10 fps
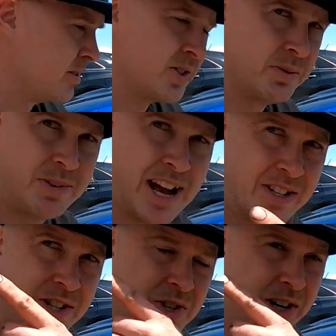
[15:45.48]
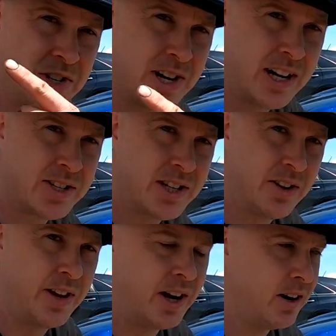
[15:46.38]
there's some nasty train tracks
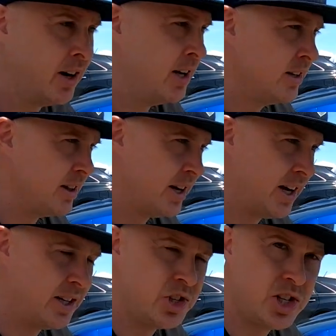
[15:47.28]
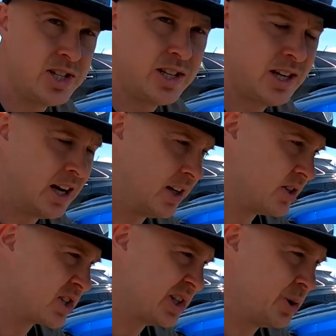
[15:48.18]
down there. The 90 GT, I had
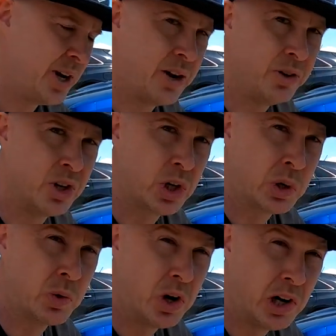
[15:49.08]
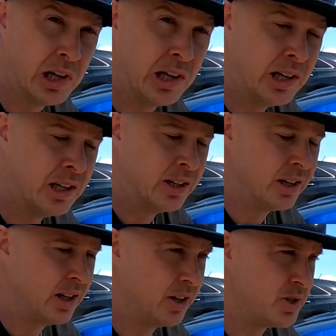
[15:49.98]
to slow down to a crawl
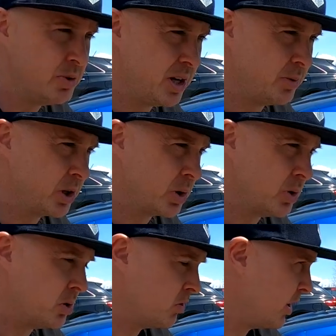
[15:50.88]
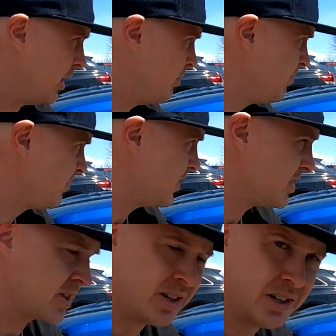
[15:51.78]
to be able to go over them.
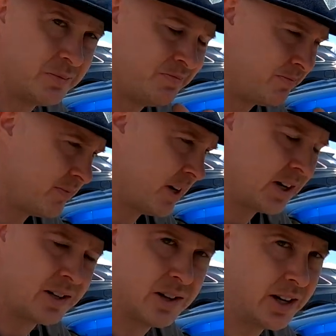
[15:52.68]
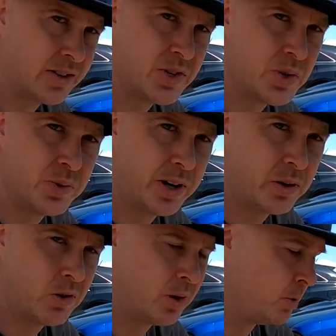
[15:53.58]
This car, I can shoot right
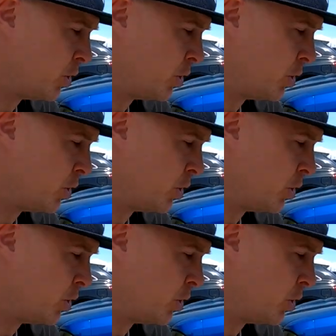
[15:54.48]
over them,